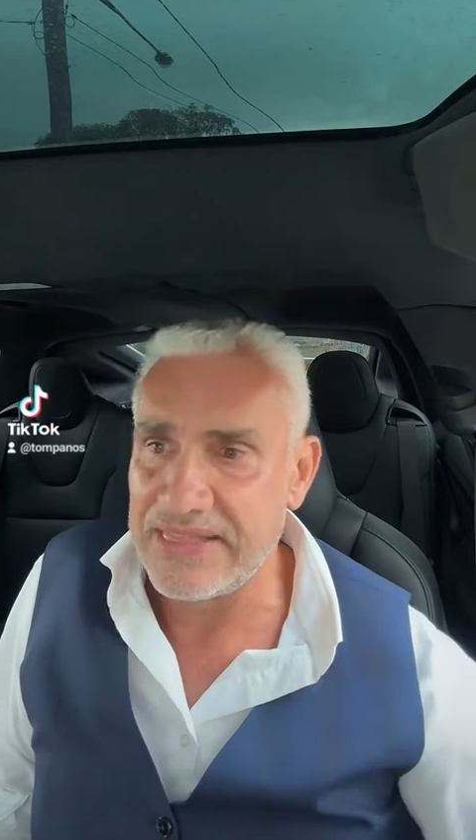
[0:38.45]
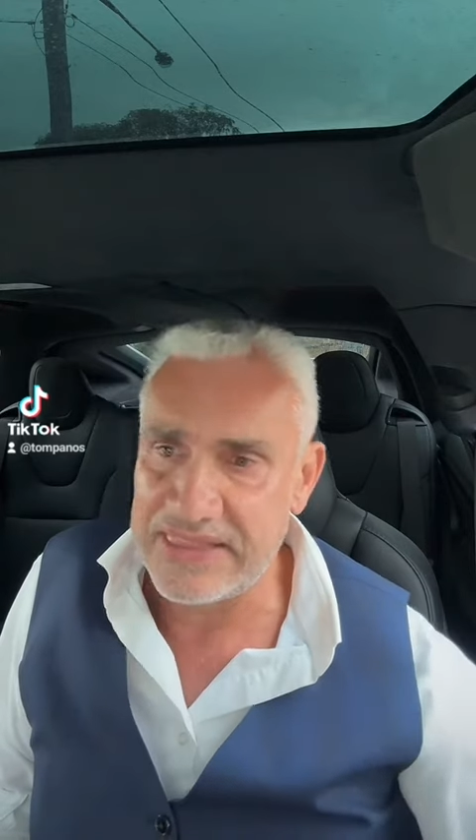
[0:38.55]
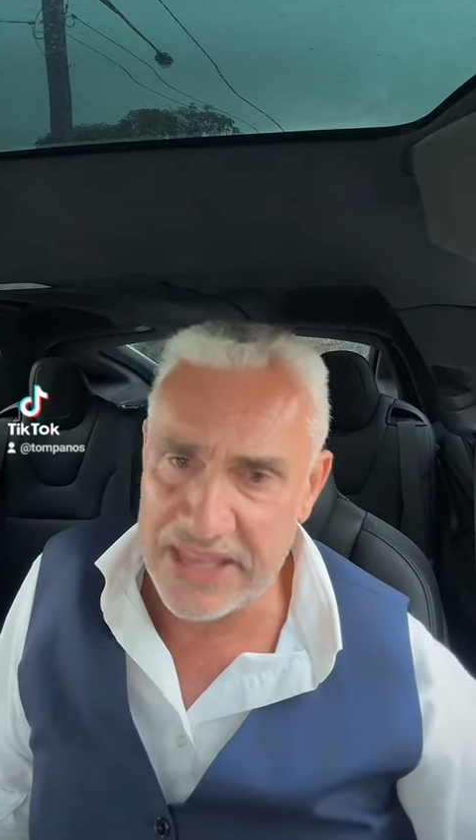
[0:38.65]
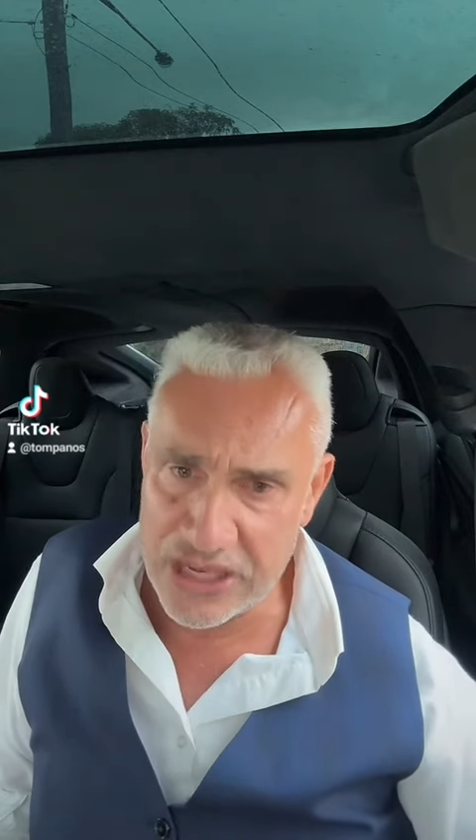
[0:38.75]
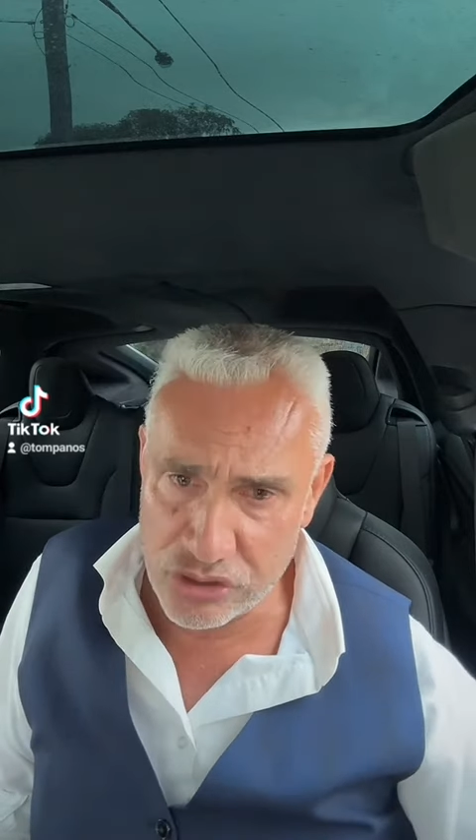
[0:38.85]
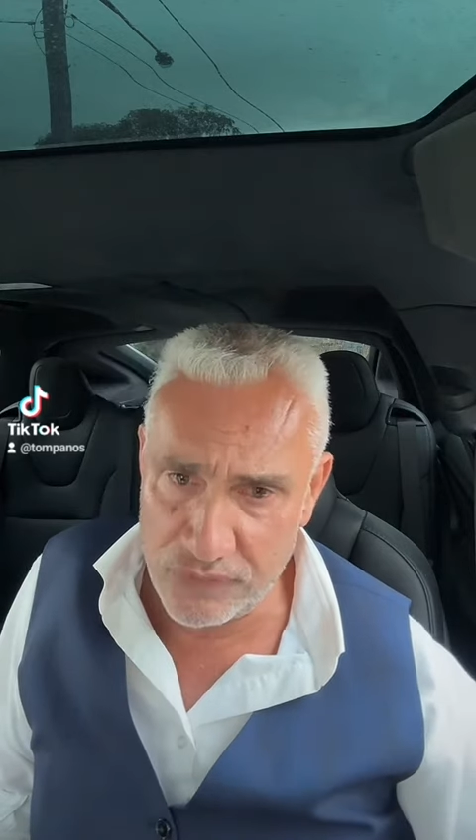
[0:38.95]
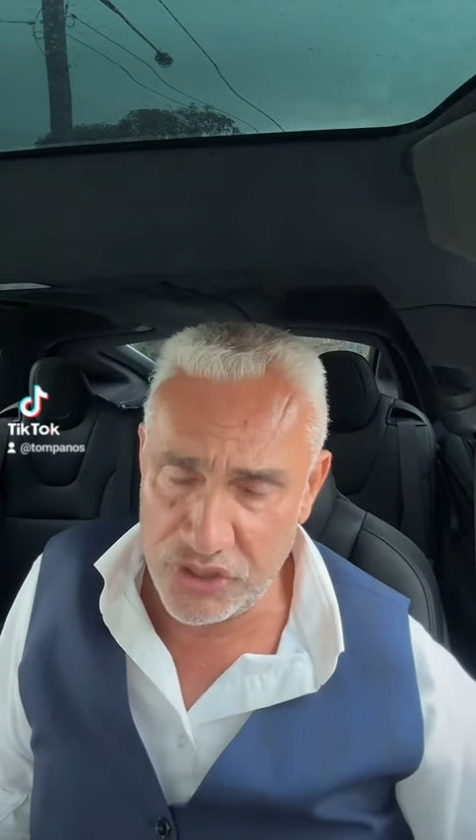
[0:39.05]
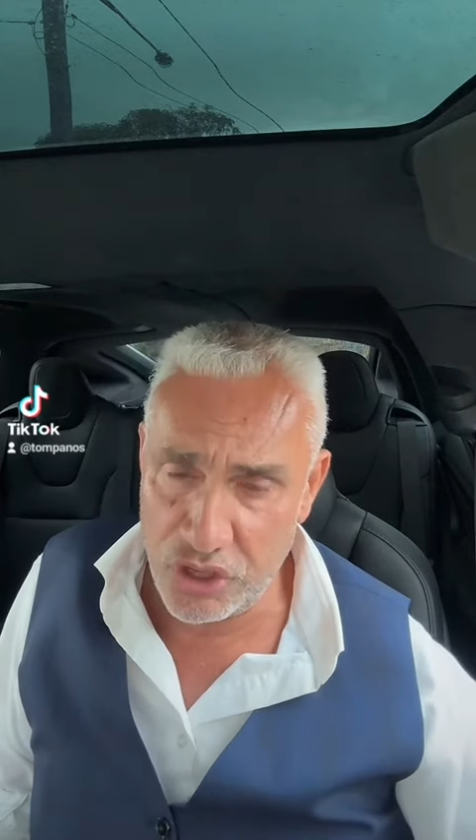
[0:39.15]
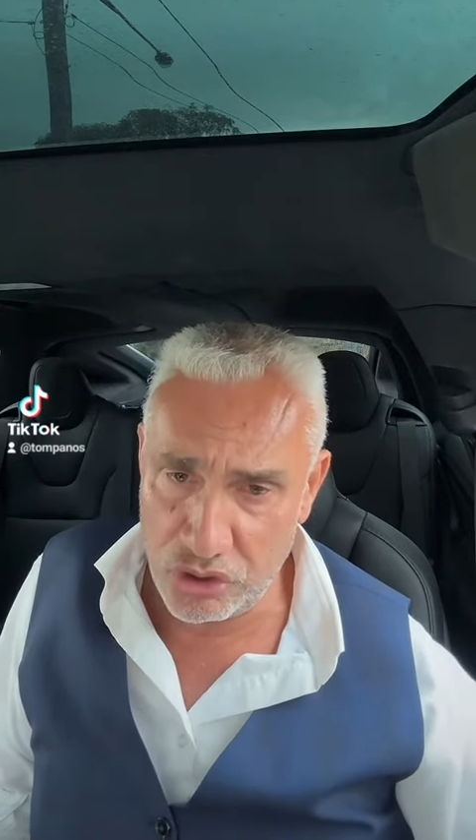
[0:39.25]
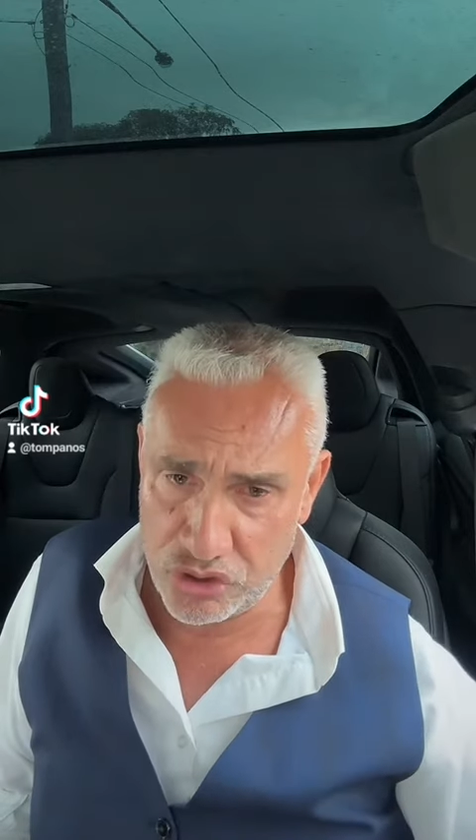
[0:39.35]
at the end of
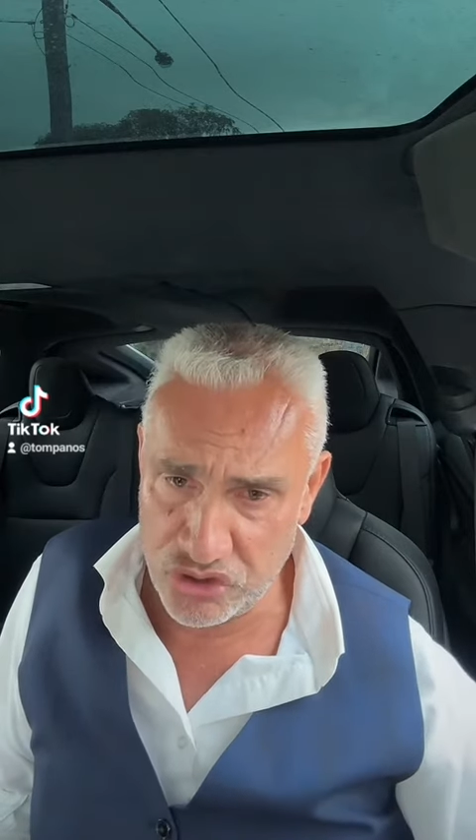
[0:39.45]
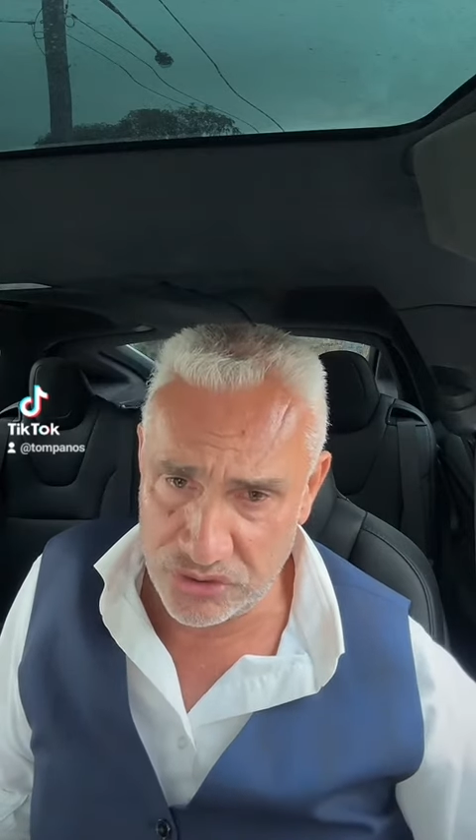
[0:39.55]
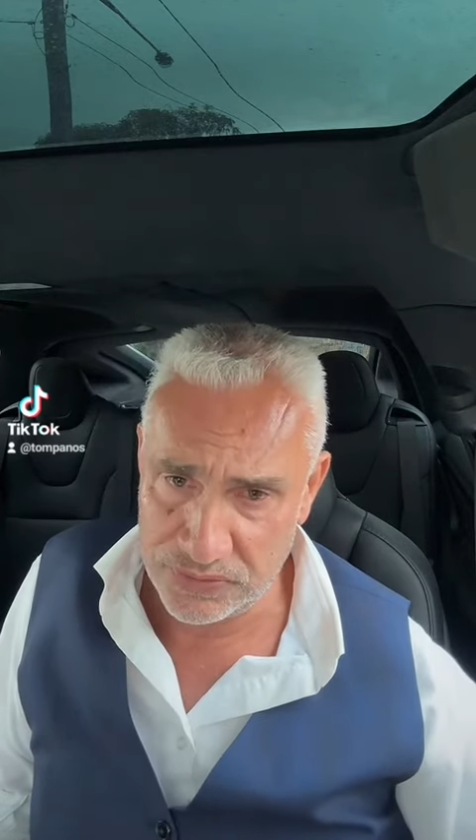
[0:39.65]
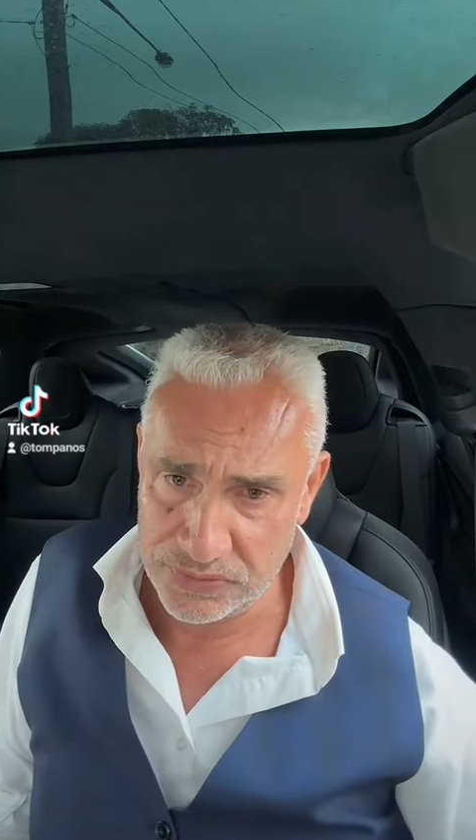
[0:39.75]
the auction.